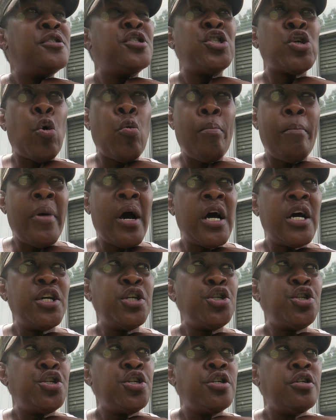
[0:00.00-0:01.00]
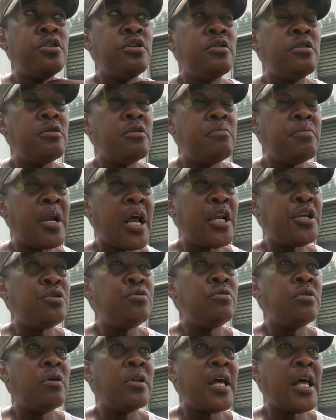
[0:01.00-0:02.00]
so much. But I
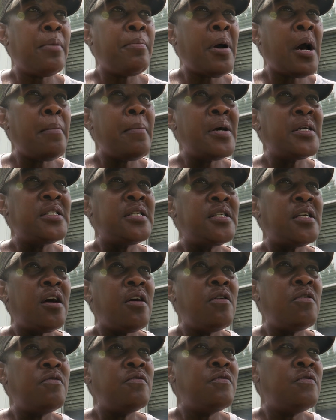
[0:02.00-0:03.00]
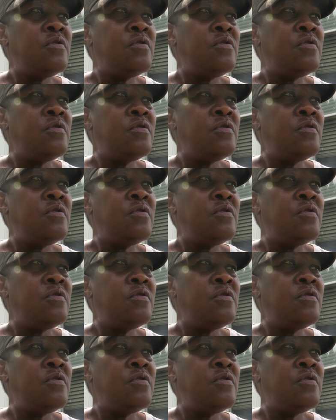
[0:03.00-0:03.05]
do know that about myself.